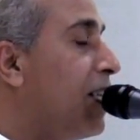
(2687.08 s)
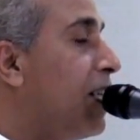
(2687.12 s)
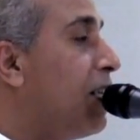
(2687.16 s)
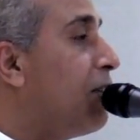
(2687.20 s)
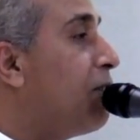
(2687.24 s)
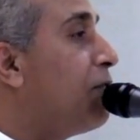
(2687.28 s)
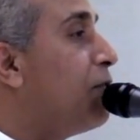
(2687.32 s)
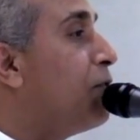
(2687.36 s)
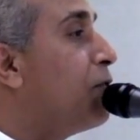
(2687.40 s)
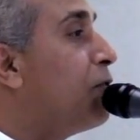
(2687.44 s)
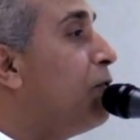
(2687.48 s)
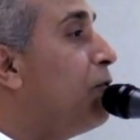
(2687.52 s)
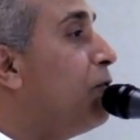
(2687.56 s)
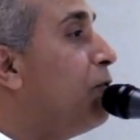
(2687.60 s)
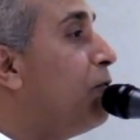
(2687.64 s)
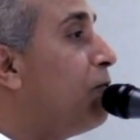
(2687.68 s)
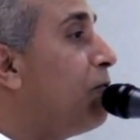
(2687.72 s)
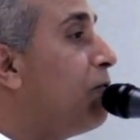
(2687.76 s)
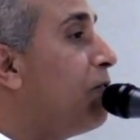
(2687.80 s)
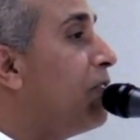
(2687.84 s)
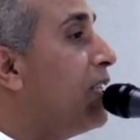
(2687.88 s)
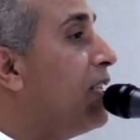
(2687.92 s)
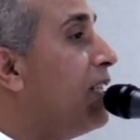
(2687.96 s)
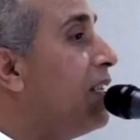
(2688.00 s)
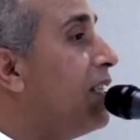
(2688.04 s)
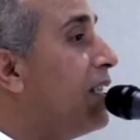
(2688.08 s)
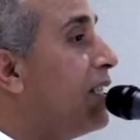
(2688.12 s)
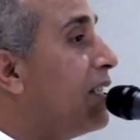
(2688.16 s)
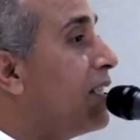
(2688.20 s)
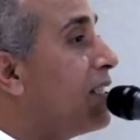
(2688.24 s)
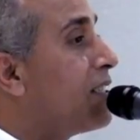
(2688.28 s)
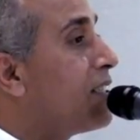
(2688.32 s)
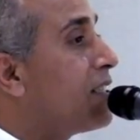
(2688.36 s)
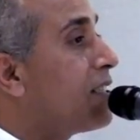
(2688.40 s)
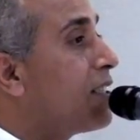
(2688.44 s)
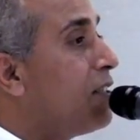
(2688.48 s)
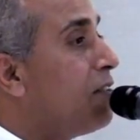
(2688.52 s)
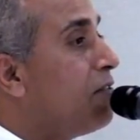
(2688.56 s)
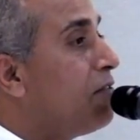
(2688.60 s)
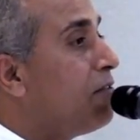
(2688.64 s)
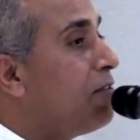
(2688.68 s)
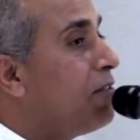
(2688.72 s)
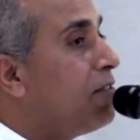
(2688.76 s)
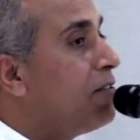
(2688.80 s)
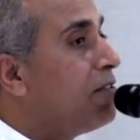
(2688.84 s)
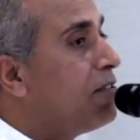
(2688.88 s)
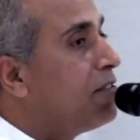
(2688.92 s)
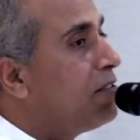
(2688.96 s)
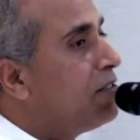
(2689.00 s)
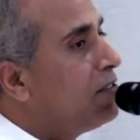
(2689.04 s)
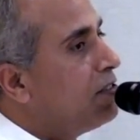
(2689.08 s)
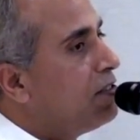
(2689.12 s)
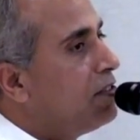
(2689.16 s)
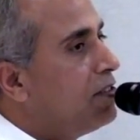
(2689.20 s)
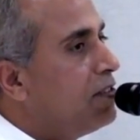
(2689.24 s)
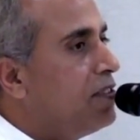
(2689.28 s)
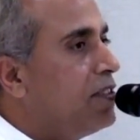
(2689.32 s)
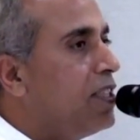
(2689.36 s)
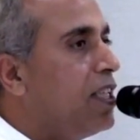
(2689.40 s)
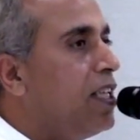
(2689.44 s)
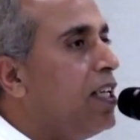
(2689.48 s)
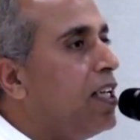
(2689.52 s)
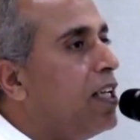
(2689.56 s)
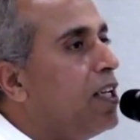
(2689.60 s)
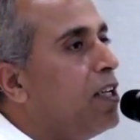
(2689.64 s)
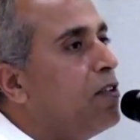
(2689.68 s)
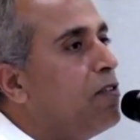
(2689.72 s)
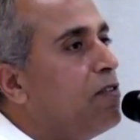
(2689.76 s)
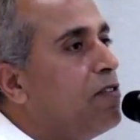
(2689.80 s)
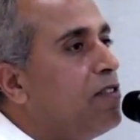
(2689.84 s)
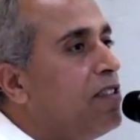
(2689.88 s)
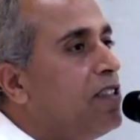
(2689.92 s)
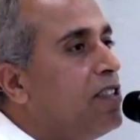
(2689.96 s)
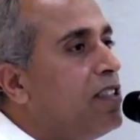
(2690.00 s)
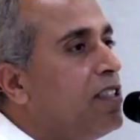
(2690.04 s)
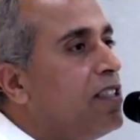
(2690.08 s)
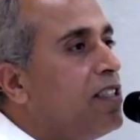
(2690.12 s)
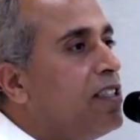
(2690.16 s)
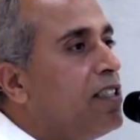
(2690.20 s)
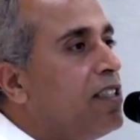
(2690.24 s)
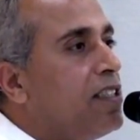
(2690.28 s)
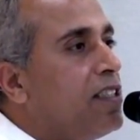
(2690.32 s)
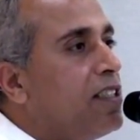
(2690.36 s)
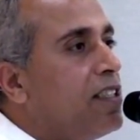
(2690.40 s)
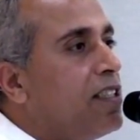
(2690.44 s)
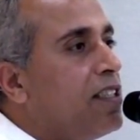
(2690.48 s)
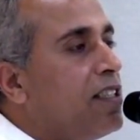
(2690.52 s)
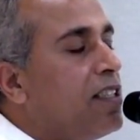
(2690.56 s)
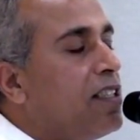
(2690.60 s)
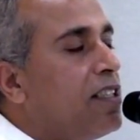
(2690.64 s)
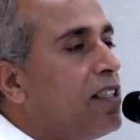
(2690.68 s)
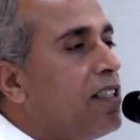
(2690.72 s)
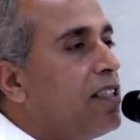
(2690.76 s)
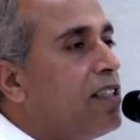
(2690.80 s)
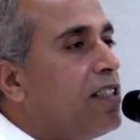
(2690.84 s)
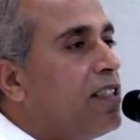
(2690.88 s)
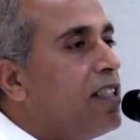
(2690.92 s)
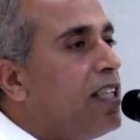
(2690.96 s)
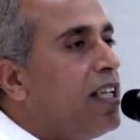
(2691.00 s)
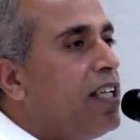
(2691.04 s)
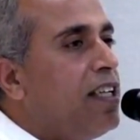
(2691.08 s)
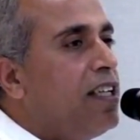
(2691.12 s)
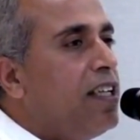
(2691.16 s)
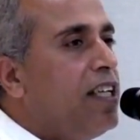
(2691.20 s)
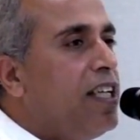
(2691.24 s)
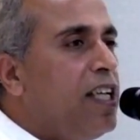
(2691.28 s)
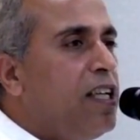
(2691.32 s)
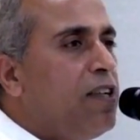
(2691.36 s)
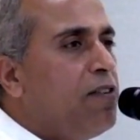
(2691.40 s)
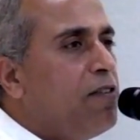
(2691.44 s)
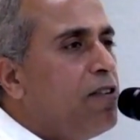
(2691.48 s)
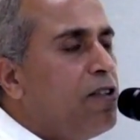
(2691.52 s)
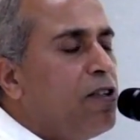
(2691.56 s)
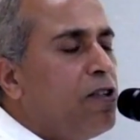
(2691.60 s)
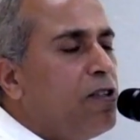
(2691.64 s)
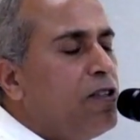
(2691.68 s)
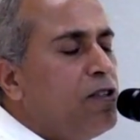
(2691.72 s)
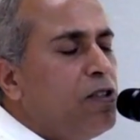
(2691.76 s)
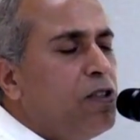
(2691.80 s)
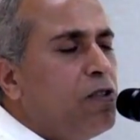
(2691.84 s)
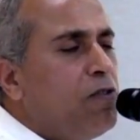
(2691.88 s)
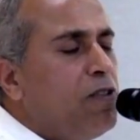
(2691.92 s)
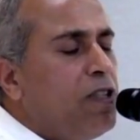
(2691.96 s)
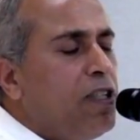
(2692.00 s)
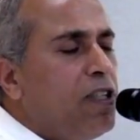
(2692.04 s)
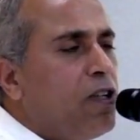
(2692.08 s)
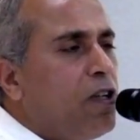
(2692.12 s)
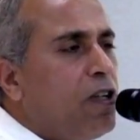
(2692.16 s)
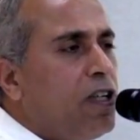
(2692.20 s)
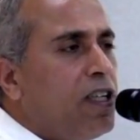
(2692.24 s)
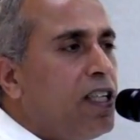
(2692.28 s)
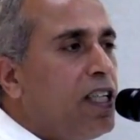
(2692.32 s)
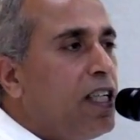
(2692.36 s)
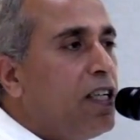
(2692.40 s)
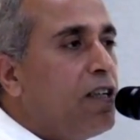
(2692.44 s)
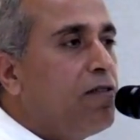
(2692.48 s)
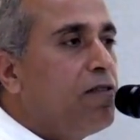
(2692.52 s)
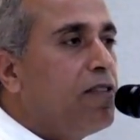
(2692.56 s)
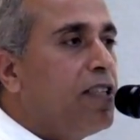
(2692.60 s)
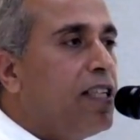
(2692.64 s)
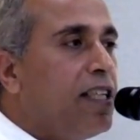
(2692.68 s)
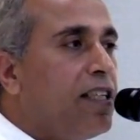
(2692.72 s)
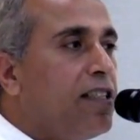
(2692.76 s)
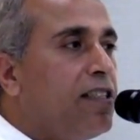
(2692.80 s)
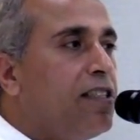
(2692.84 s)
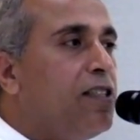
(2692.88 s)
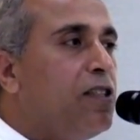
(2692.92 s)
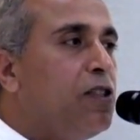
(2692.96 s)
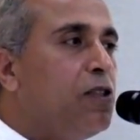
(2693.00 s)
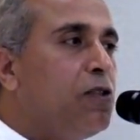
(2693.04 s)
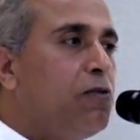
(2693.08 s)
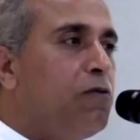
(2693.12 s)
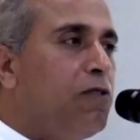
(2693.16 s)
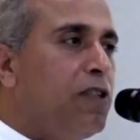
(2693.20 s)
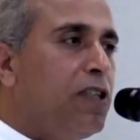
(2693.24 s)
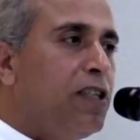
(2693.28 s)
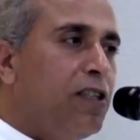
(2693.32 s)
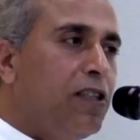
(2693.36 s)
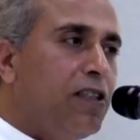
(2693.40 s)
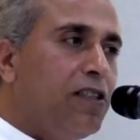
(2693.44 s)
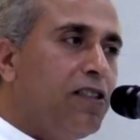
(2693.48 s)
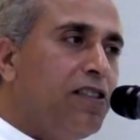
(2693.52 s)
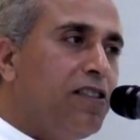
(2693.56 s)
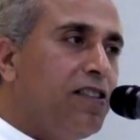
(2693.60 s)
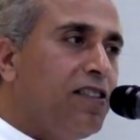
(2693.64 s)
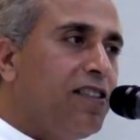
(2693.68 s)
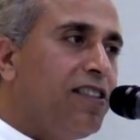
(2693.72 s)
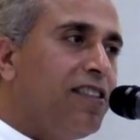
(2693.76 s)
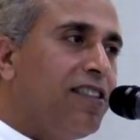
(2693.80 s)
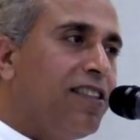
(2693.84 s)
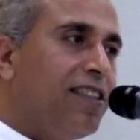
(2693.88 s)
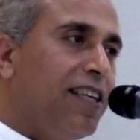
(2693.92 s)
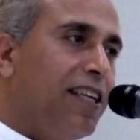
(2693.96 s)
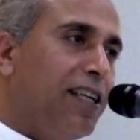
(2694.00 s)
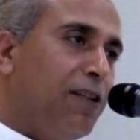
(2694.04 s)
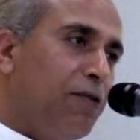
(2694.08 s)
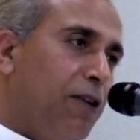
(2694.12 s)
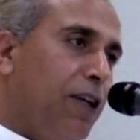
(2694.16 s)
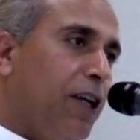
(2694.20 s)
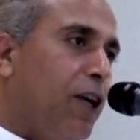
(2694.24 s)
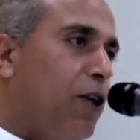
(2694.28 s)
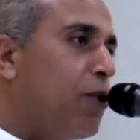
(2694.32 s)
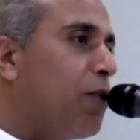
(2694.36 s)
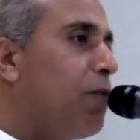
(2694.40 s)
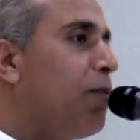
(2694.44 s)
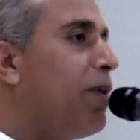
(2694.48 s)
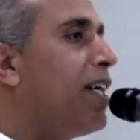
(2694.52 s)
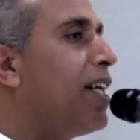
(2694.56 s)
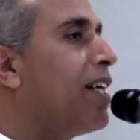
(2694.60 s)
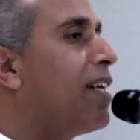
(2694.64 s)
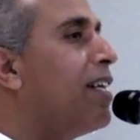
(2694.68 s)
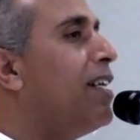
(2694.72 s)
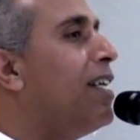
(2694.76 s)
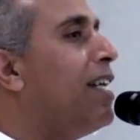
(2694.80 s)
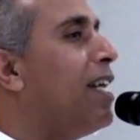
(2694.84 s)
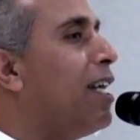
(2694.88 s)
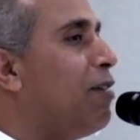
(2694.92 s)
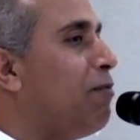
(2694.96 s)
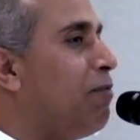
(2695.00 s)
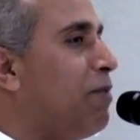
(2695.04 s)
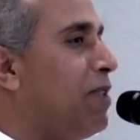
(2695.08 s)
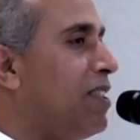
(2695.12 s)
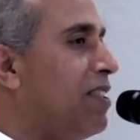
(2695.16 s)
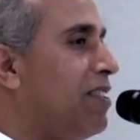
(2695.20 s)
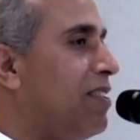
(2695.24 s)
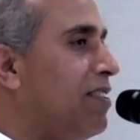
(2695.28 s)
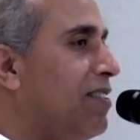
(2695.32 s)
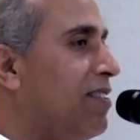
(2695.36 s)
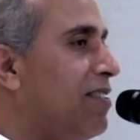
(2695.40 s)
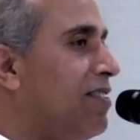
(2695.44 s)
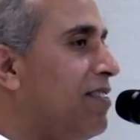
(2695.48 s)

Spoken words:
If you feel it is tough, then leave. No, you will not leave. It will automatically happen.